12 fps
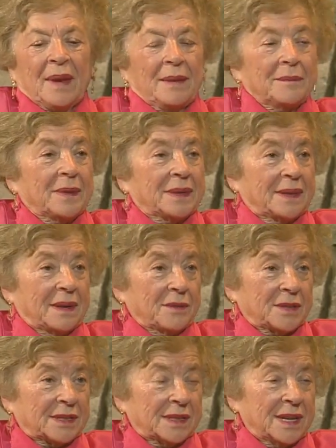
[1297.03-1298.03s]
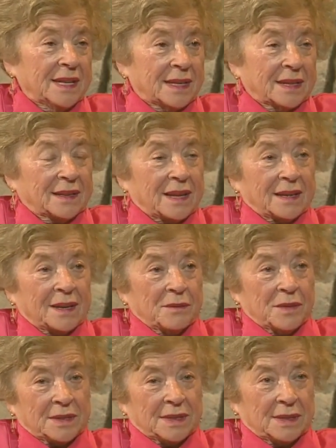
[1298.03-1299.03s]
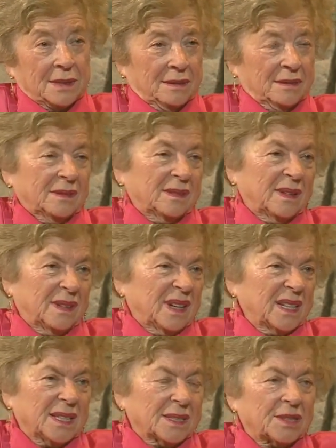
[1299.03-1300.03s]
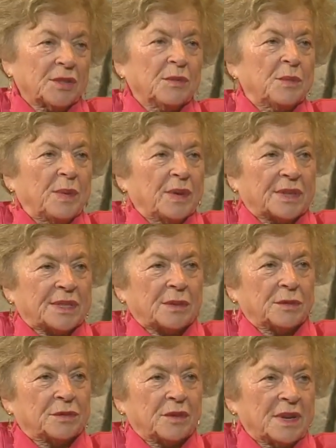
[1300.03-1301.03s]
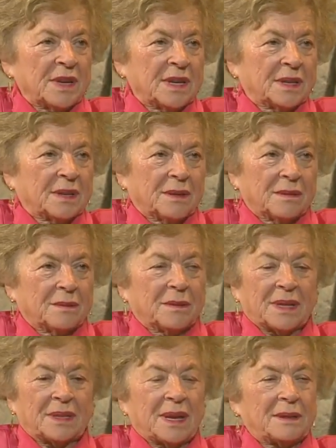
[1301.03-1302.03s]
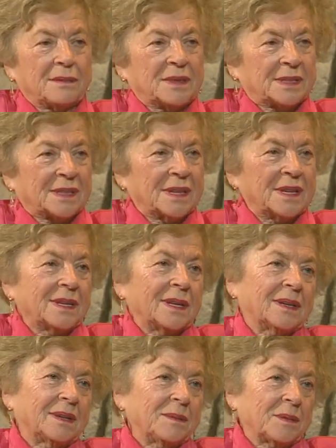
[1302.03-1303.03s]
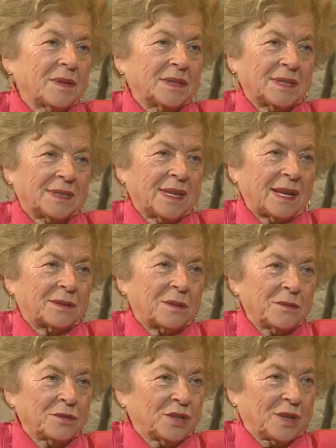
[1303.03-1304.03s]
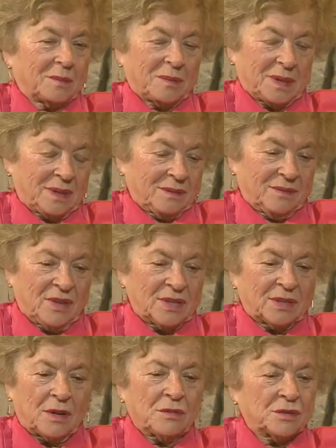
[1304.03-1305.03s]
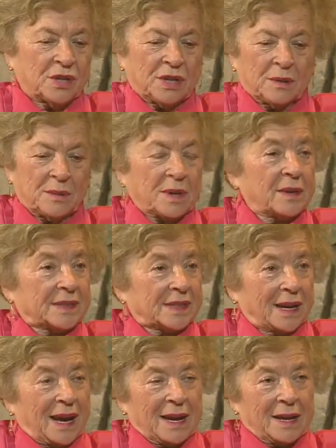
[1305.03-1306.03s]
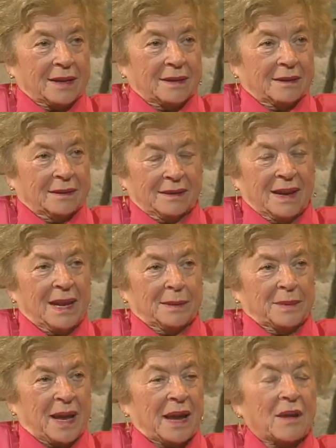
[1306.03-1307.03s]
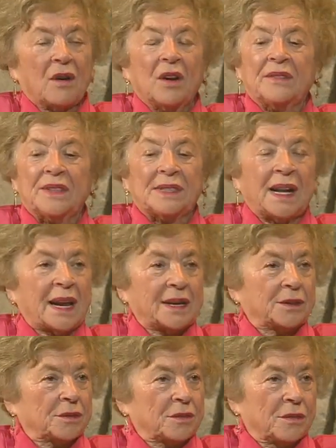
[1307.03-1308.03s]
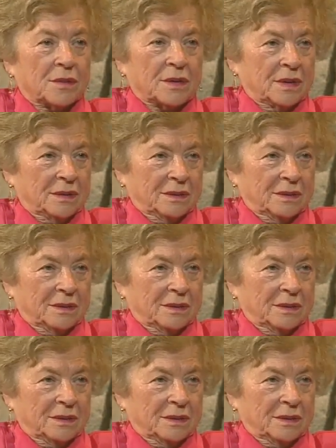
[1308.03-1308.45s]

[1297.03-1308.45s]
But they wasn't eating. They give us a little soup or so to eat, but they wasn't eating because it's not kosher, but it was kosher because I help. I always like to cook.